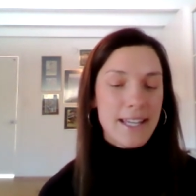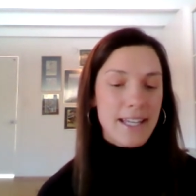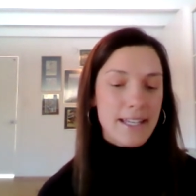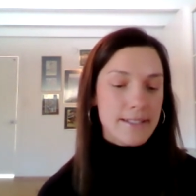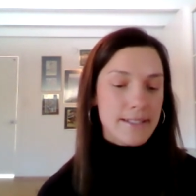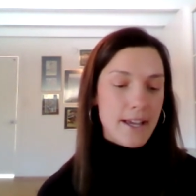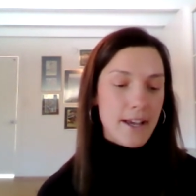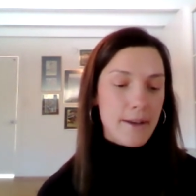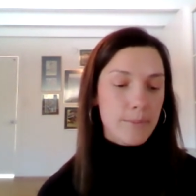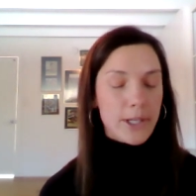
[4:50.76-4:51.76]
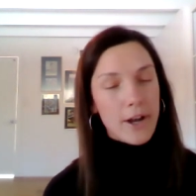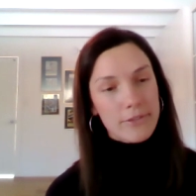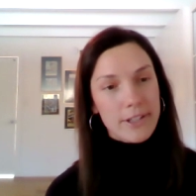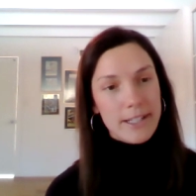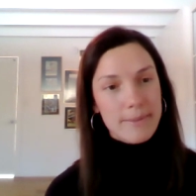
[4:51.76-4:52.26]
his um,
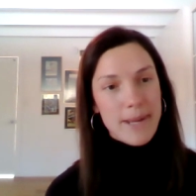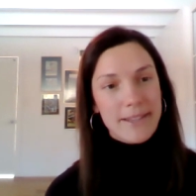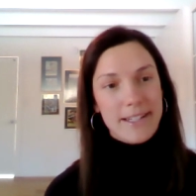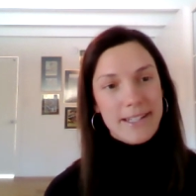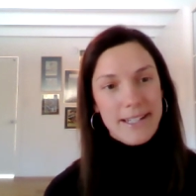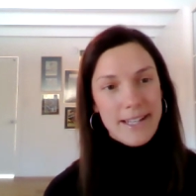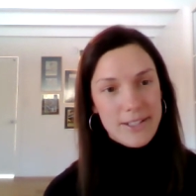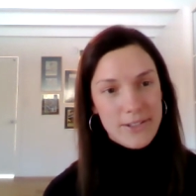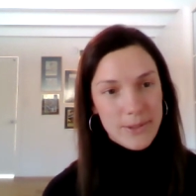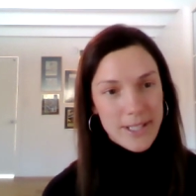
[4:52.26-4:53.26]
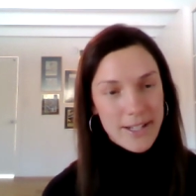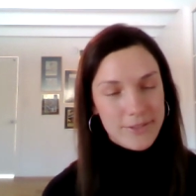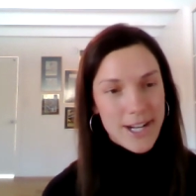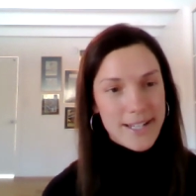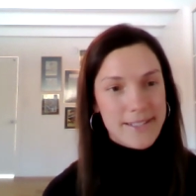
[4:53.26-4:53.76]
recovery meant that he had to do a lot of
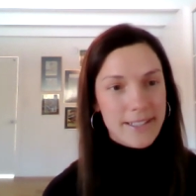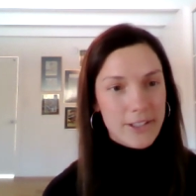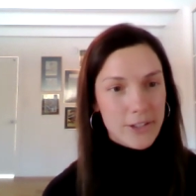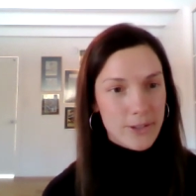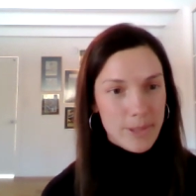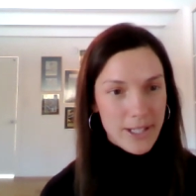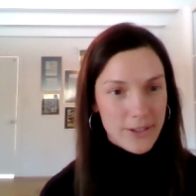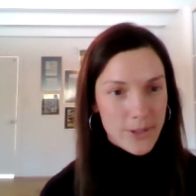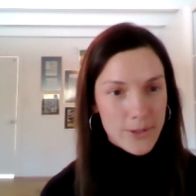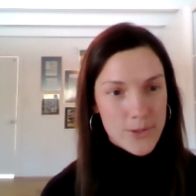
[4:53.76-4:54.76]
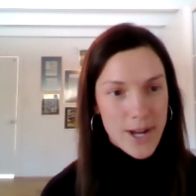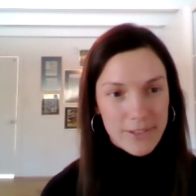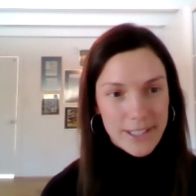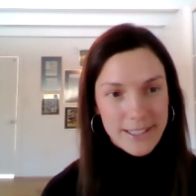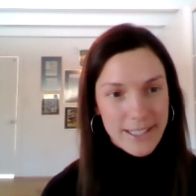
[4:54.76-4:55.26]
resting and couldn't be on the road
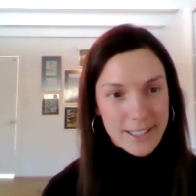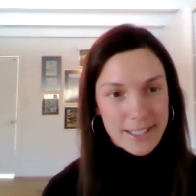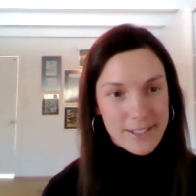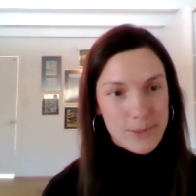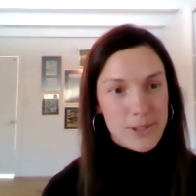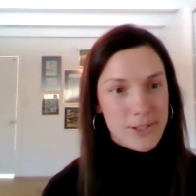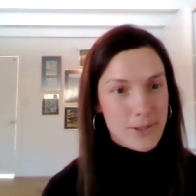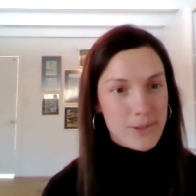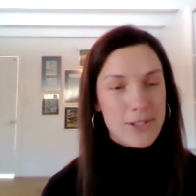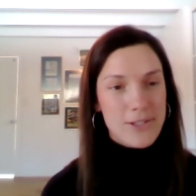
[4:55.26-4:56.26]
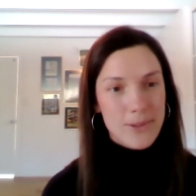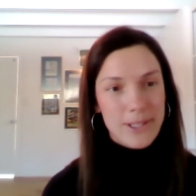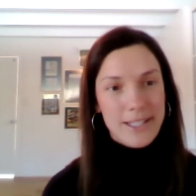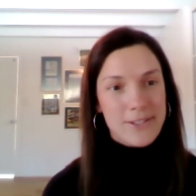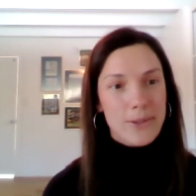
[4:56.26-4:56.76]
traveling like he was used to
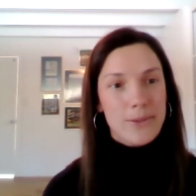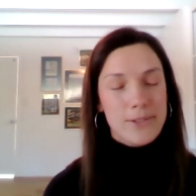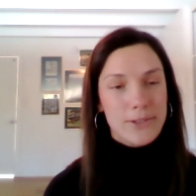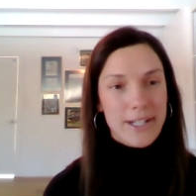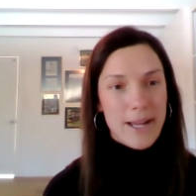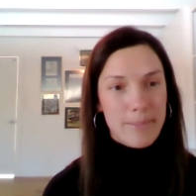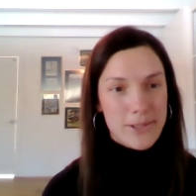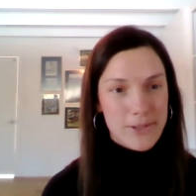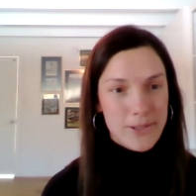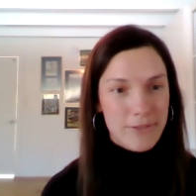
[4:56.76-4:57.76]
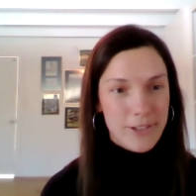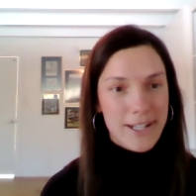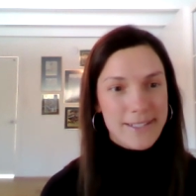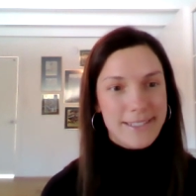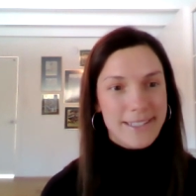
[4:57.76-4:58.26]
doing. And so it was a great opportunity for
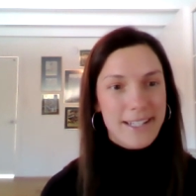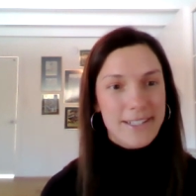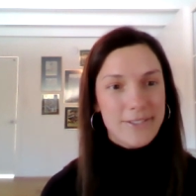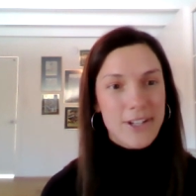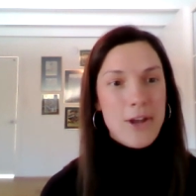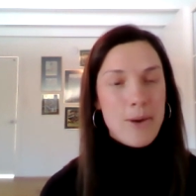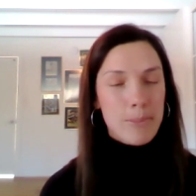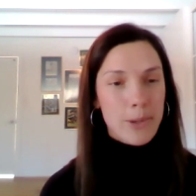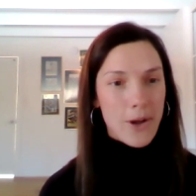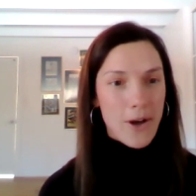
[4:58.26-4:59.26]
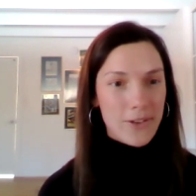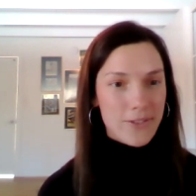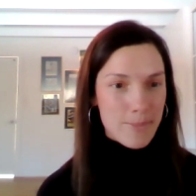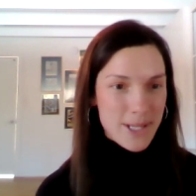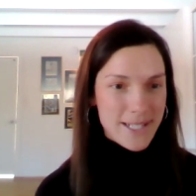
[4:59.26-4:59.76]
us to kind of put all of
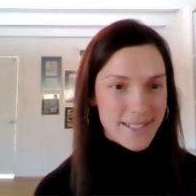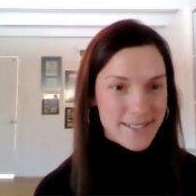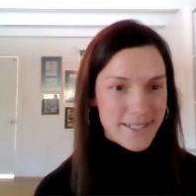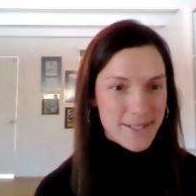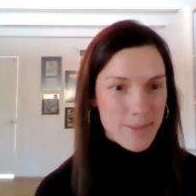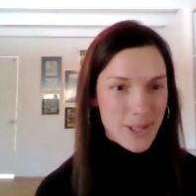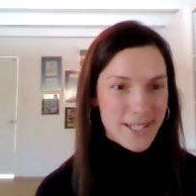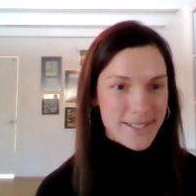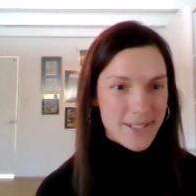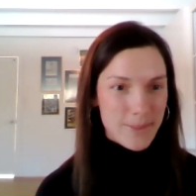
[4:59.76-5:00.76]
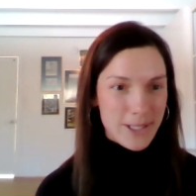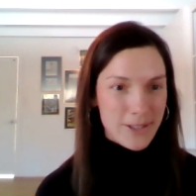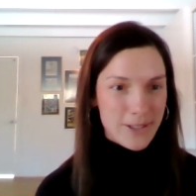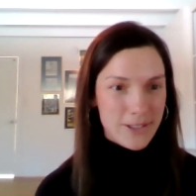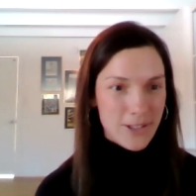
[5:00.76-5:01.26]
the pieces into place that we
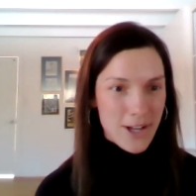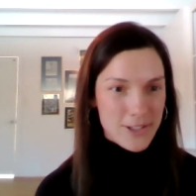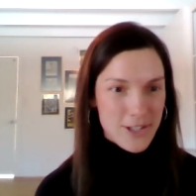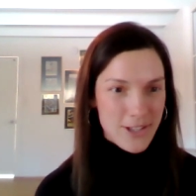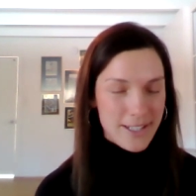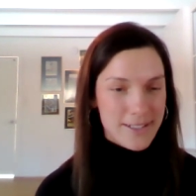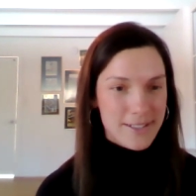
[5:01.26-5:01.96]
could launch this